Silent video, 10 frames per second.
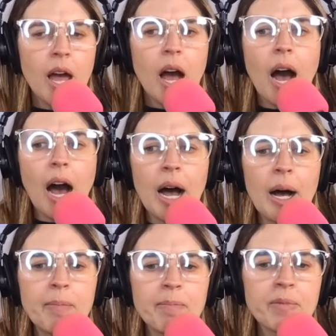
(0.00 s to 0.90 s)

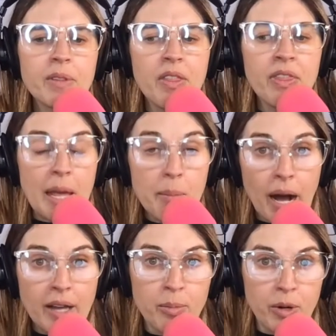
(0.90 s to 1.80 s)
Um, they
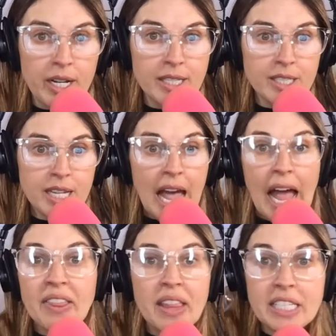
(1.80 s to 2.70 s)
buy the brand
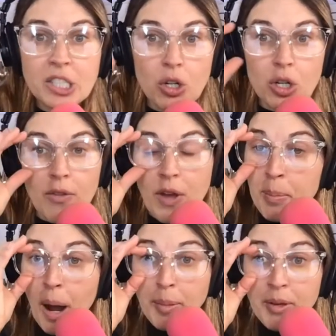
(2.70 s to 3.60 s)
and they start off and
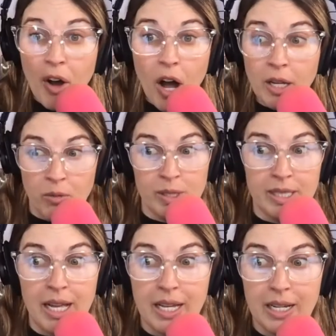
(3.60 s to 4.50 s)
Bobby Vaughn was
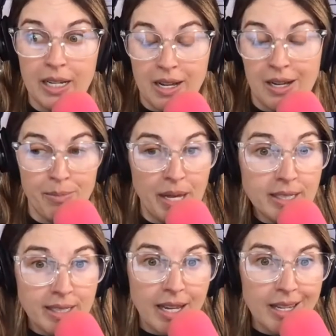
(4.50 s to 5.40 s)
like
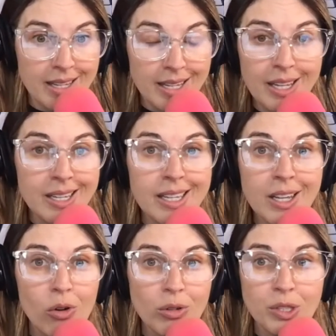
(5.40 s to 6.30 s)
amazing. He he
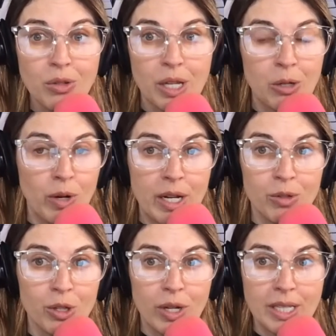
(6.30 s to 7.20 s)
also like ran
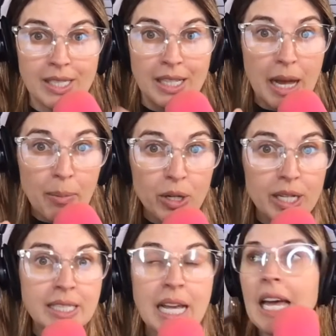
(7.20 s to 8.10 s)
with great
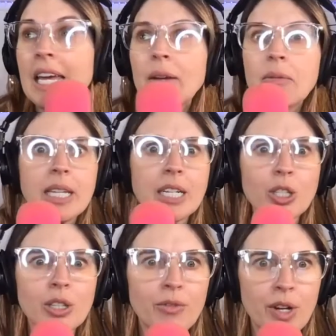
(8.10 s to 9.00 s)
celebrities. He was
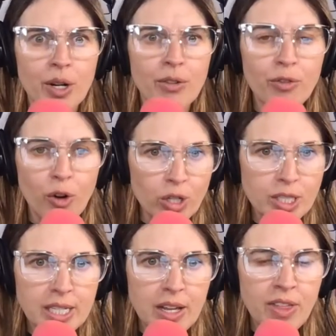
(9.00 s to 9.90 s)
actually the very
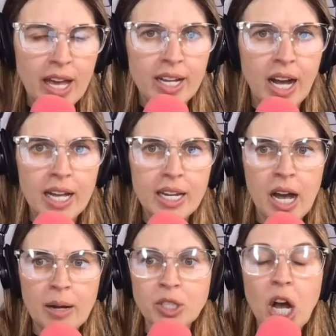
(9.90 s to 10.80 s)
first that got
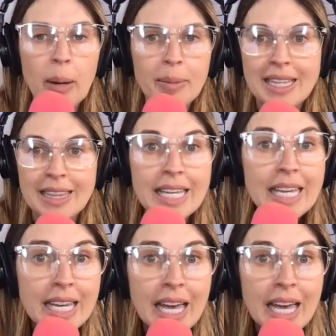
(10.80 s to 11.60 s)
um, Tommy Lee